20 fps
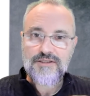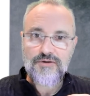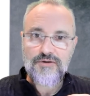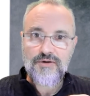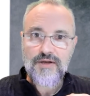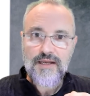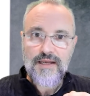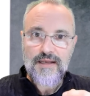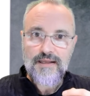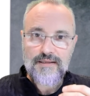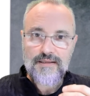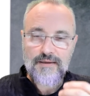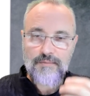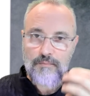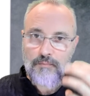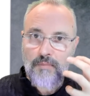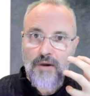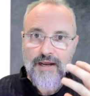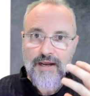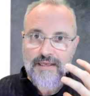So the
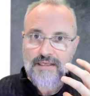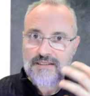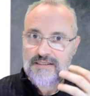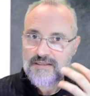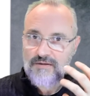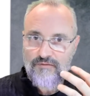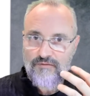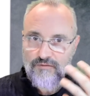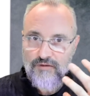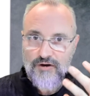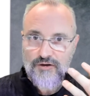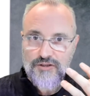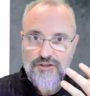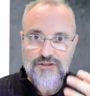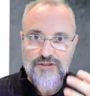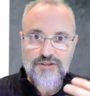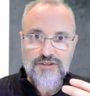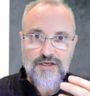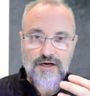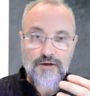mind's
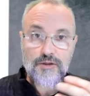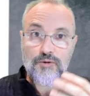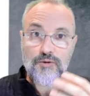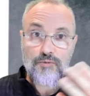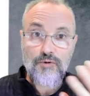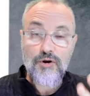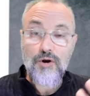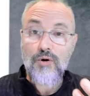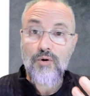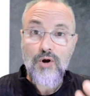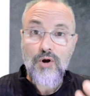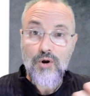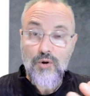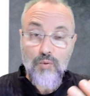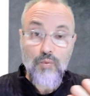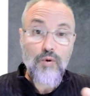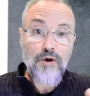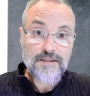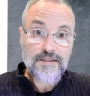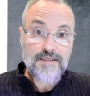functions are to know
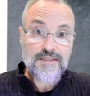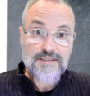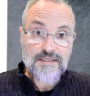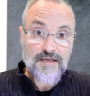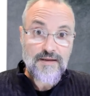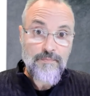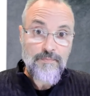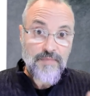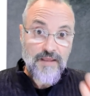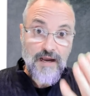what is